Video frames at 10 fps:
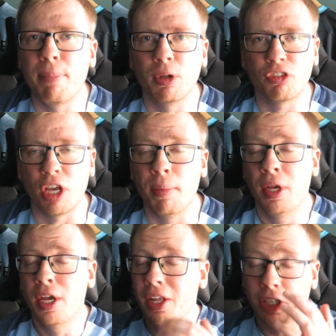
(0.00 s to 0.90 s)
But
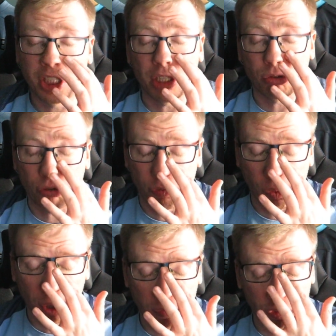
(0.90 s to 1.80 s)
the chances were
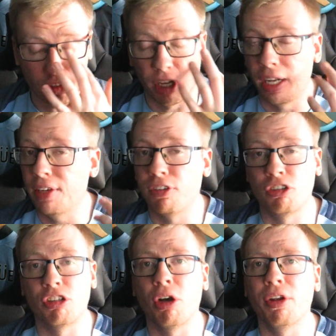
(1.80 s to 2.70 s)
falling for Sterling, for
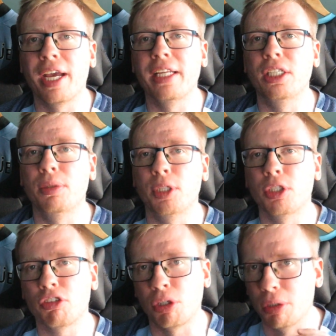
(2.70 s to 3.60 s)
Sane, and we
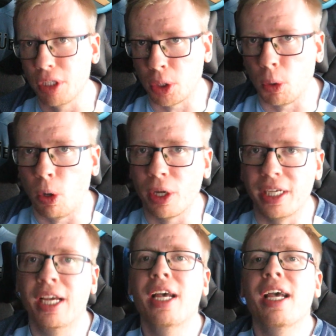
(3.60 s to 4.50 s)
just couldn't
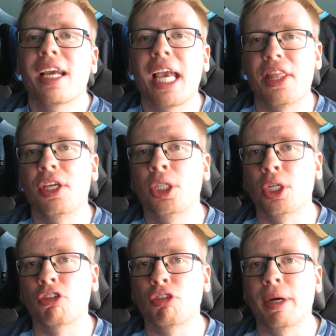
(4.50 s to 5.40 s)
quite get the
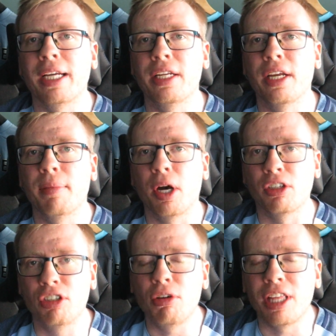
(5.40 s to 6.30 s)
shot away. And
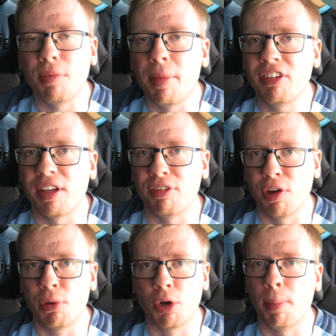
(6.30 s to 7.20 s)
I do think we missed that
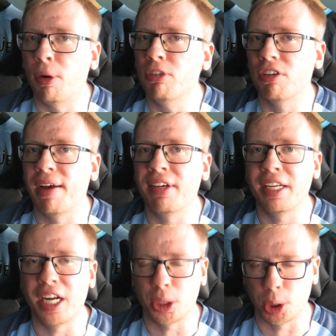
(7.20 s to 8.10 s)
focal point of having
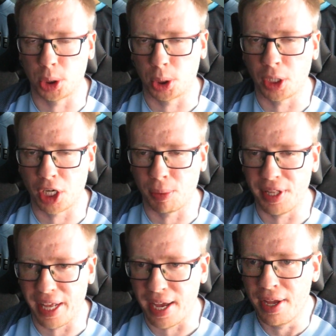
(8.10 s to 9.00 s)
a natural striker
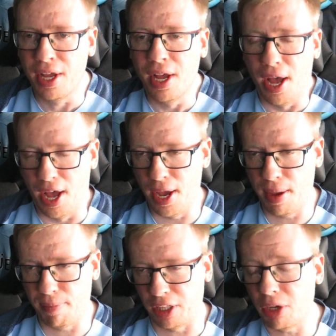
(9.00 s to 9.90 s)
in there.
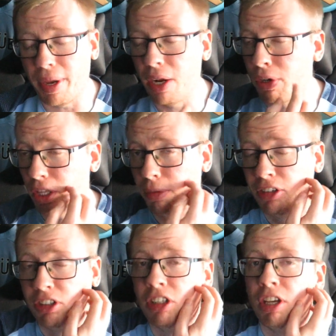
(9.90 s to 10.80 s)
I think when you look at the
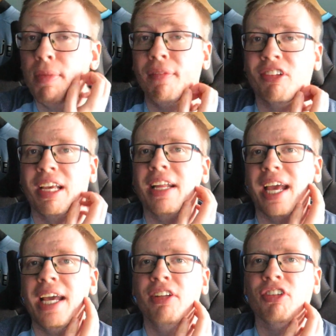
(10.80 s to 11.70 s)
rest of the team, they obviously
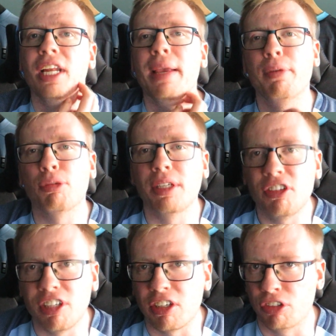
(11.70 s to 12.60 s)
had Edison in between
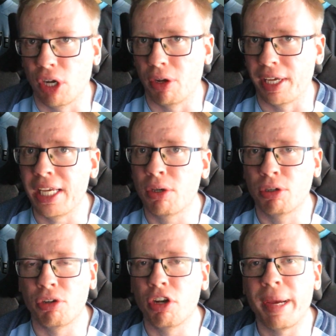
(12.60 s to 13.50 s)
the sticks. Not a lot he
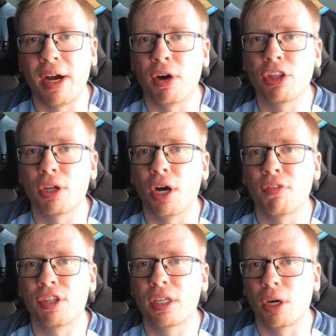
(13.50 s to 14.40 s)
could have done about either
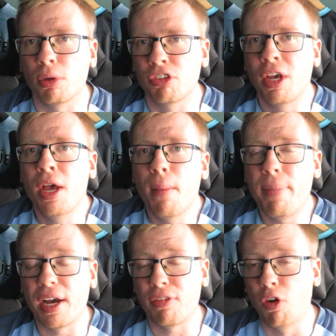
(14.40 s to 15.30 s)
of the goals.
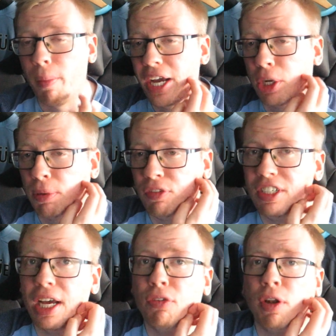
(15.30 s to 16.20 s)
Back four made up
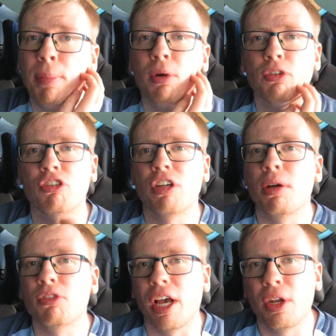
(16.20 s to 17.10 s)
of Delph, Laporte,
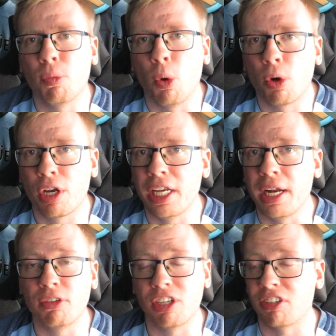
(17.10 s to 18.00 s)
Stones and Walker. You
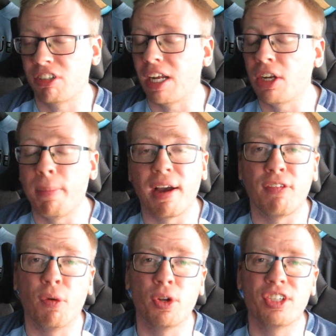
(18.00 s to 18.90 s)
know, it's our standard back four.